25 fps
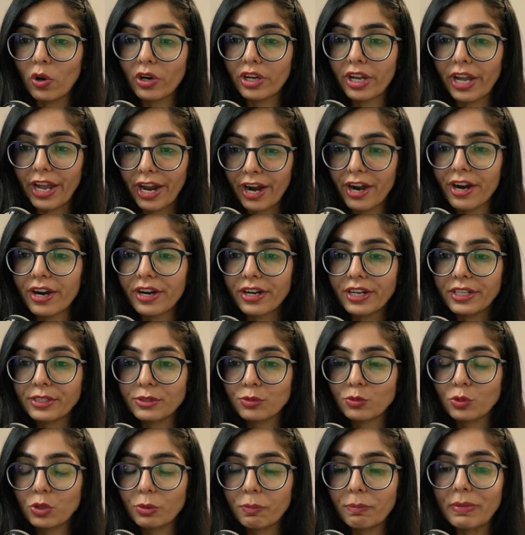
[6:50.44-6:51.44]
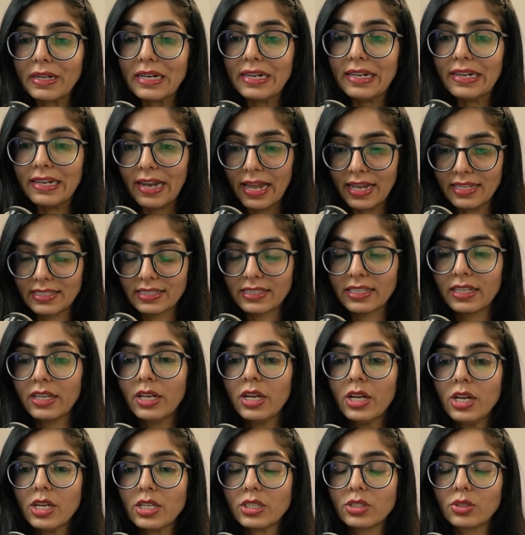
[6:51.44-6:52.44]
here it would be less.
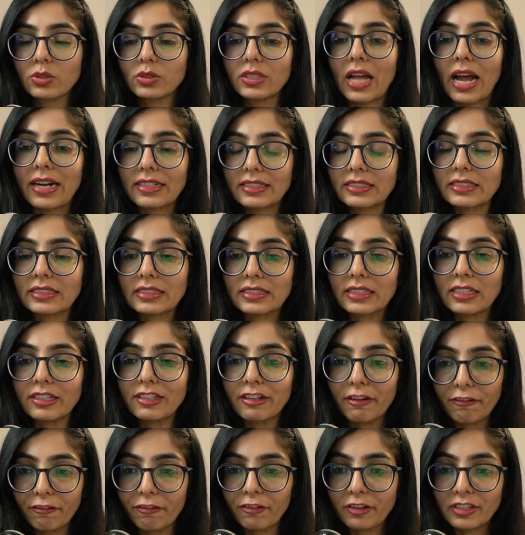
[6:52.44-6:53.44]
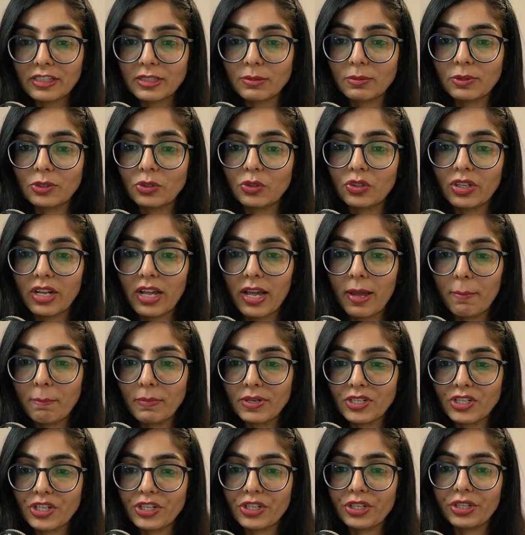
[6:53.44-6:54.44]
So that is the difference between
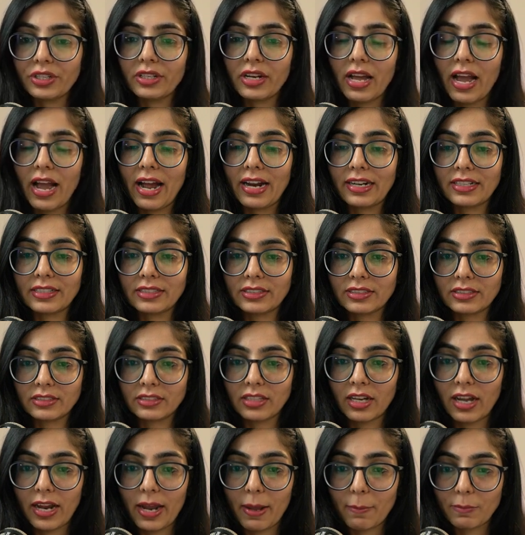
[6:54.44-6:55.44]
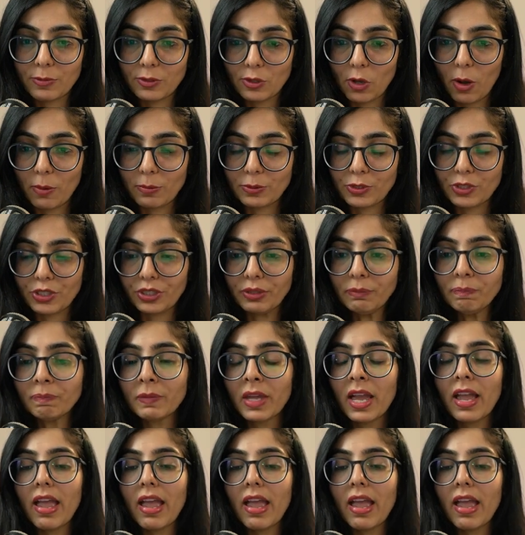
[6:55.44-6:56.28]
emission and the absorption.